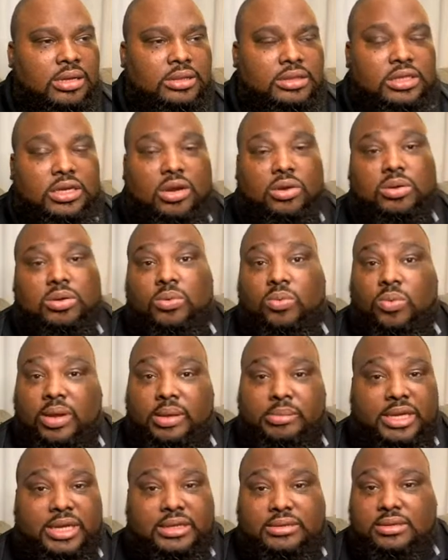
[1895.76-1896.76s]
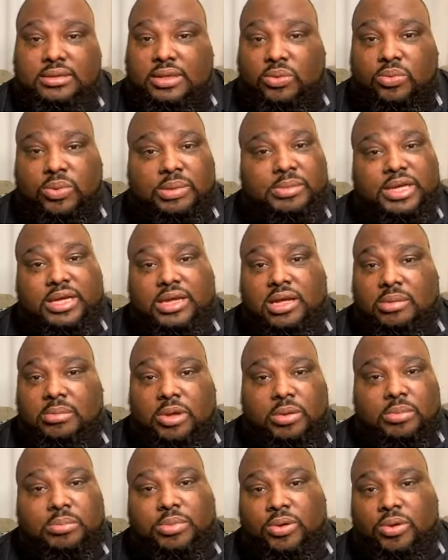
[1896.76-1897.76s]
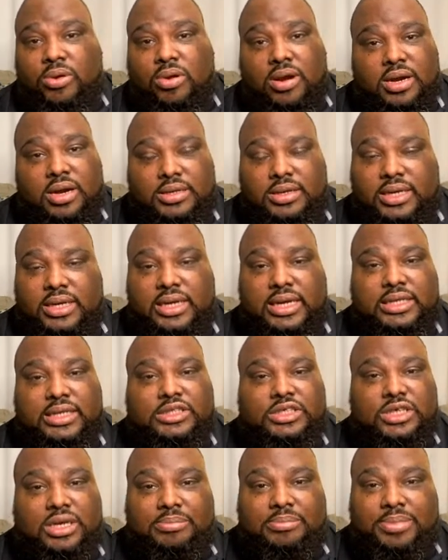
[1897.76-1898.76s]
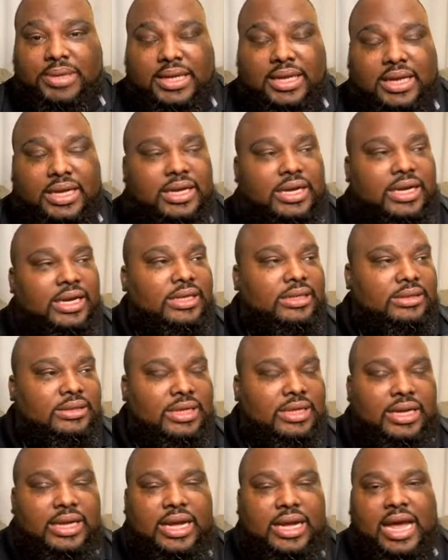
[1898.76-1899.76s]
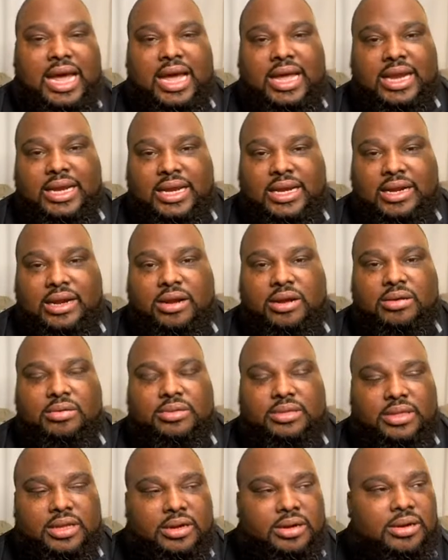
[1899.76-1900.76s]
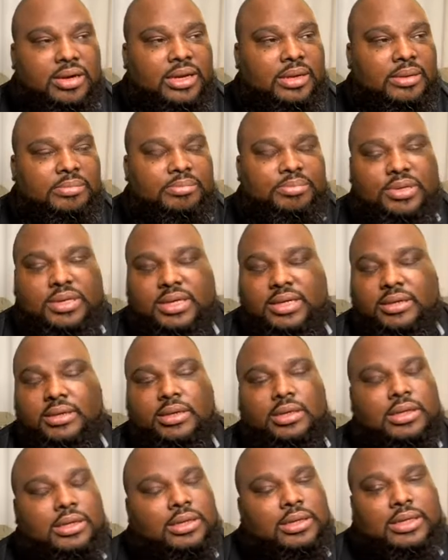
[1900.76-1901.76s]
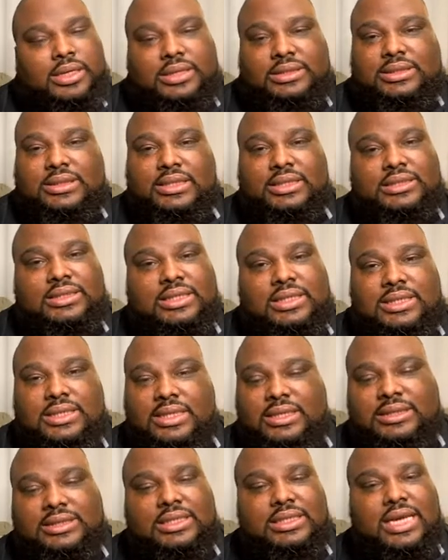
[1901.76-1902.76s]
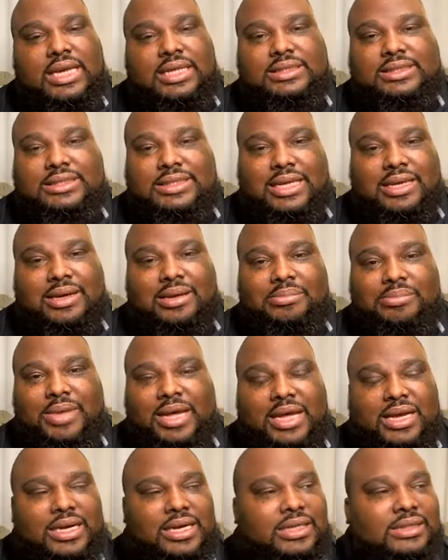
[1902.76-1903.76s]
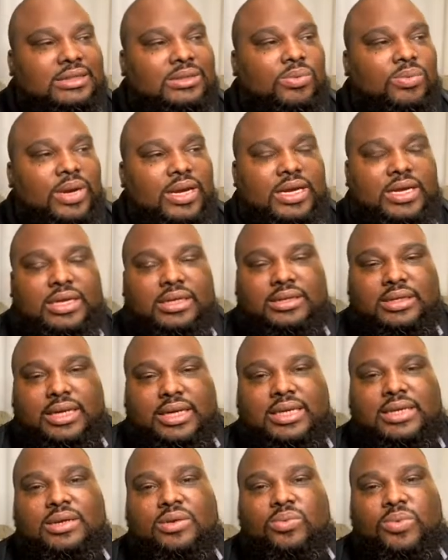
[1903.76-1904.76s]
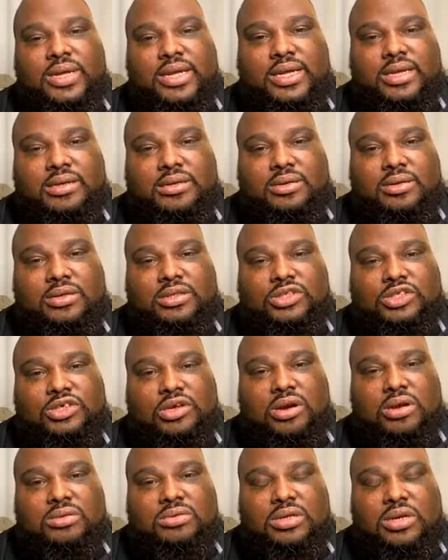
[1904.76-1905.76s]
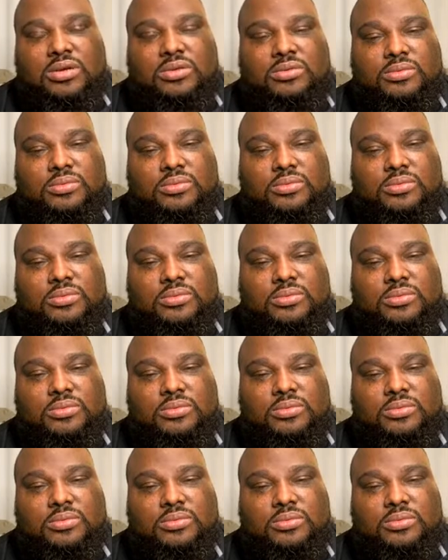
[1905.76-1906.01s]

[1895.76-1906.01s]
you know, the women come on board and they jump in and they add in their input. It's a nice setup, man, and it's a way to end the week on a strong note.